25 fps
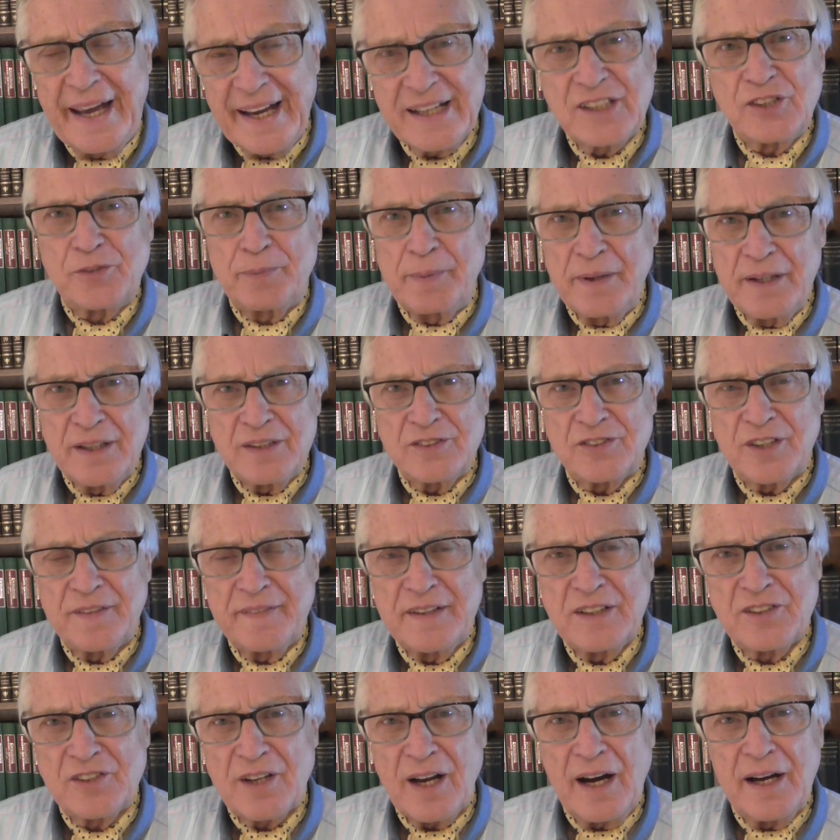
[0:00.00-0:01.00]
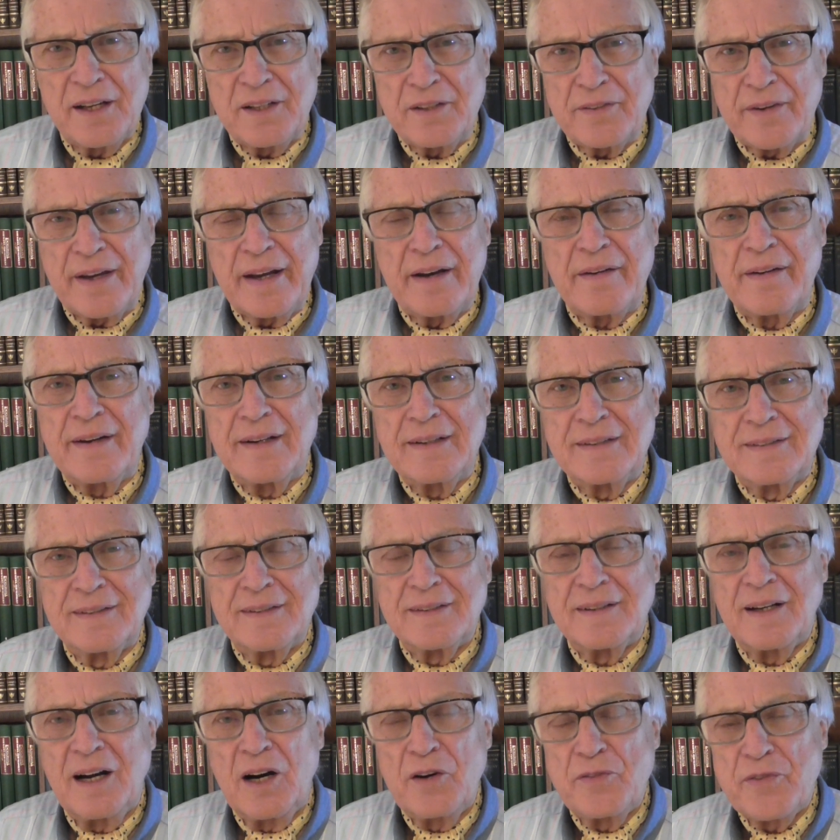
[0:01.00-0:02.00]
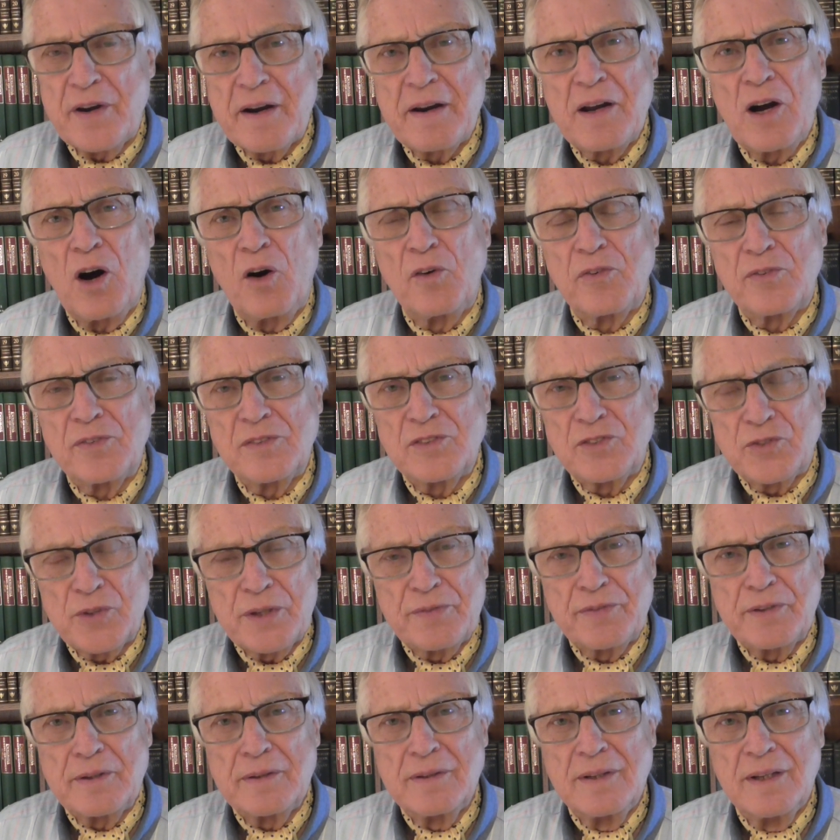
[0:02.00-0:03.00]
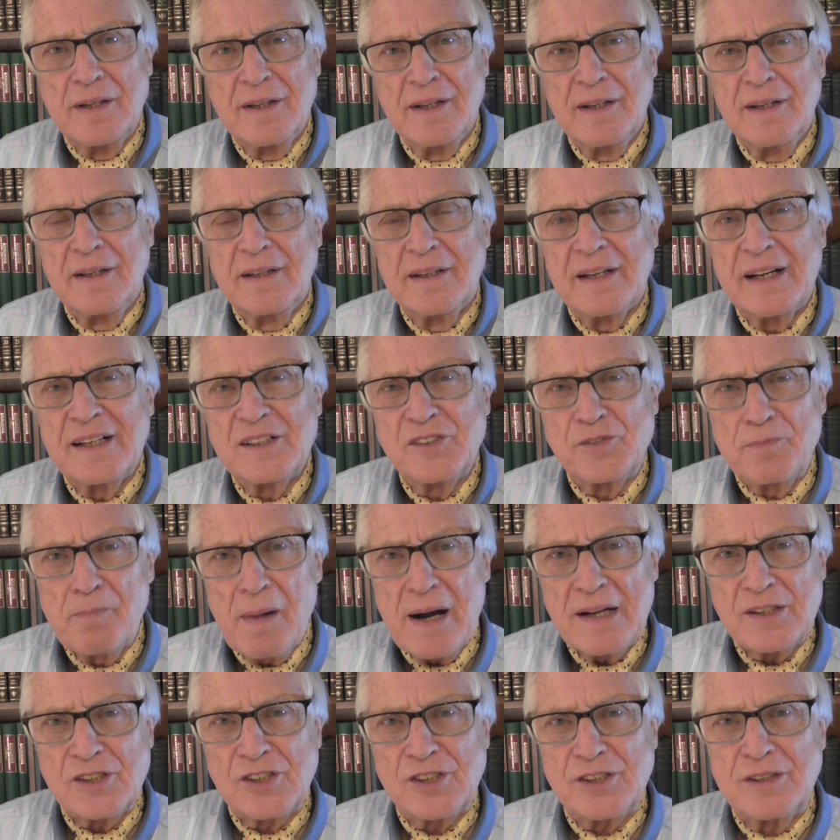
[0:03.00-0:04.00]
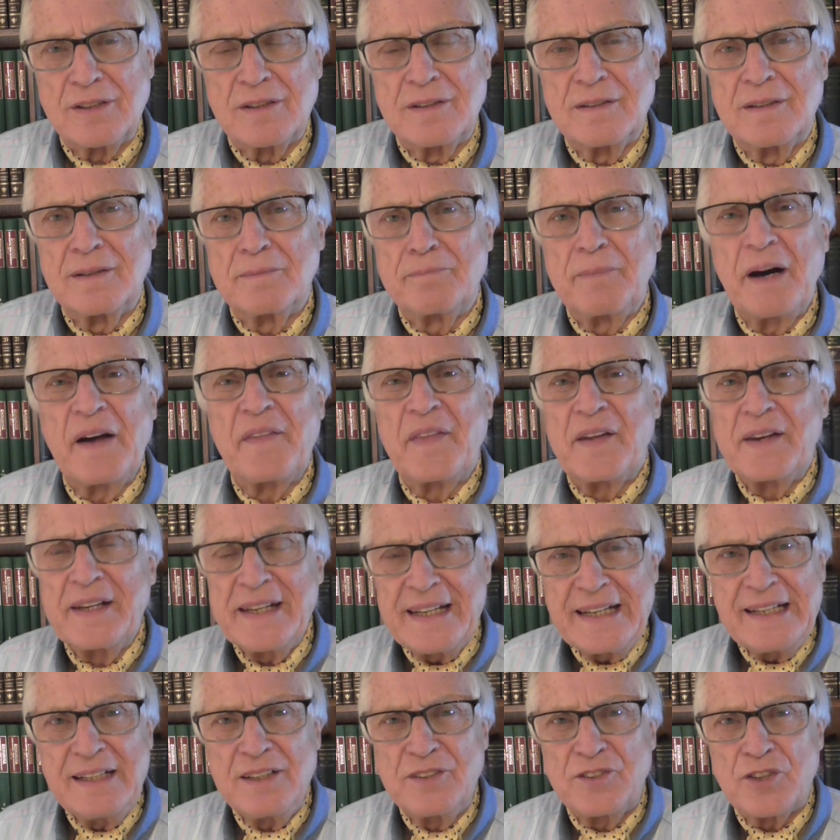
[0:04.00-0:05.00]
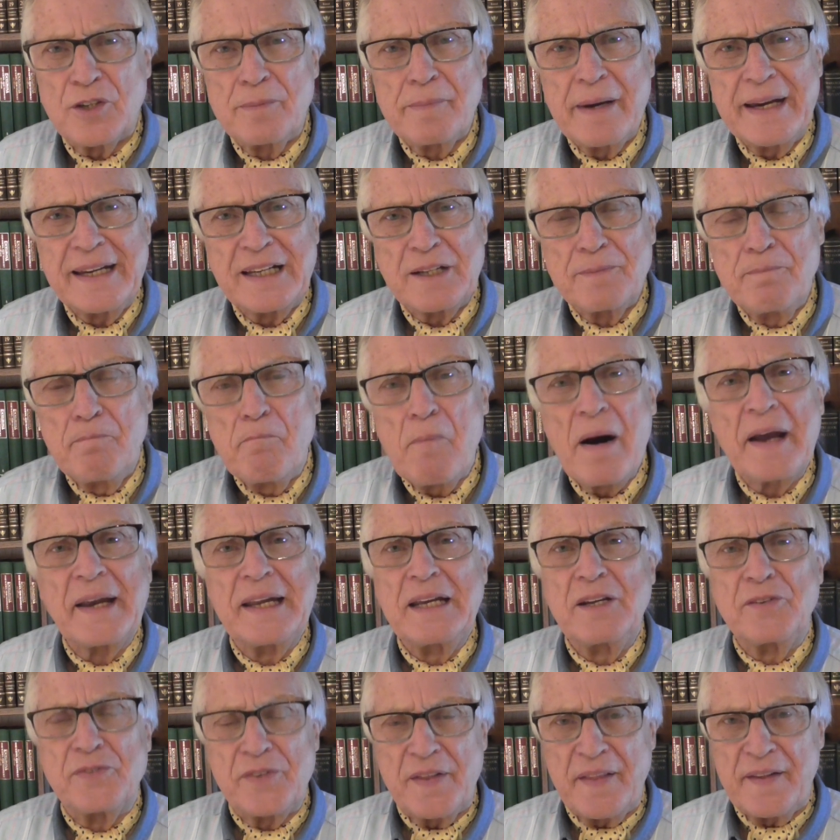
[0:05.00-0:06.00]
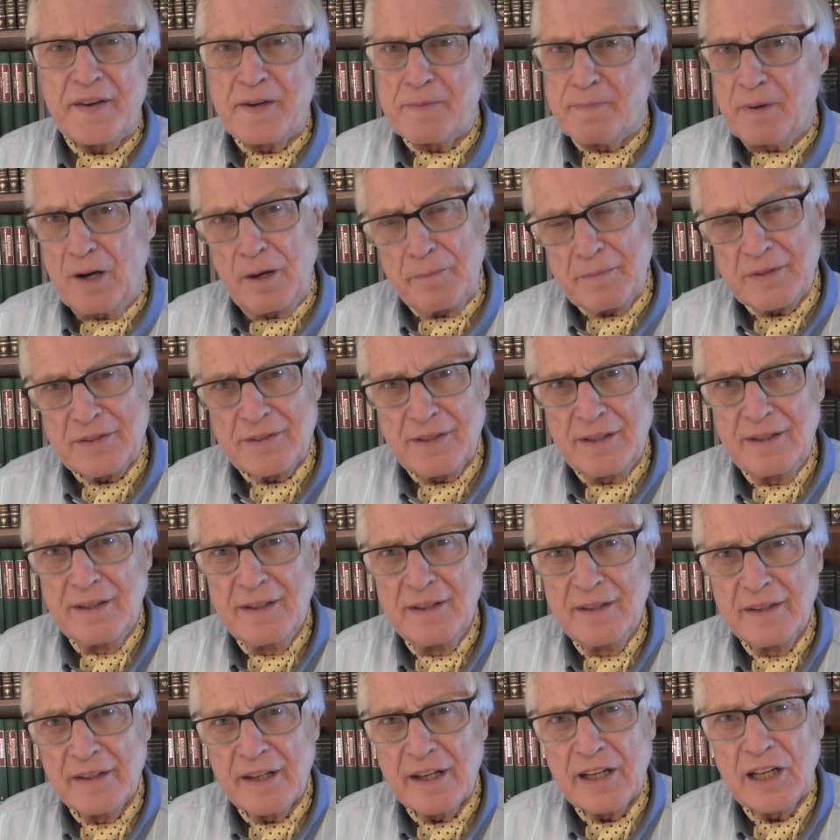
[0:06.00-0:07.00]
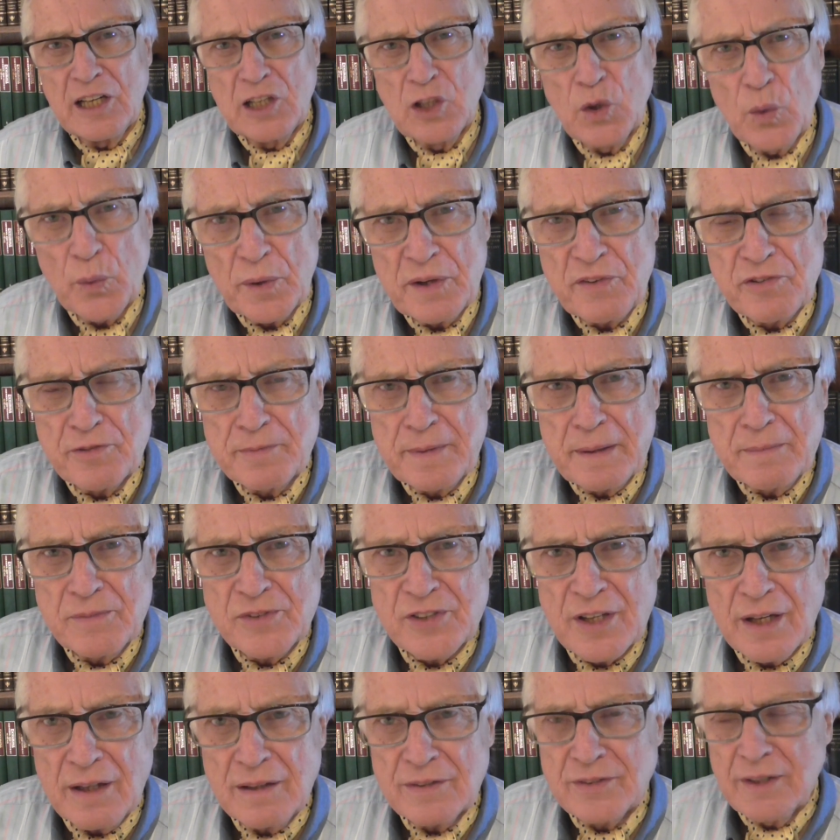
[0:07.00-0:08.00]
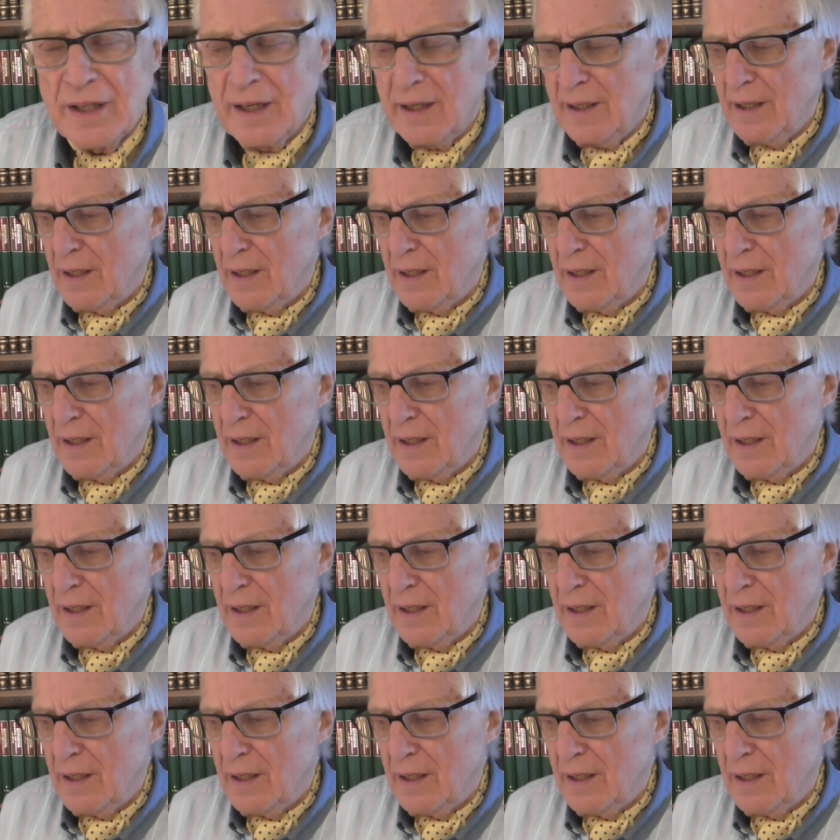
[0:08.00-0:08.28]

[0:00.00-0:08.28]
Experts in this kind of area are very often driven as much by the need to make money for their department and glory from themselves.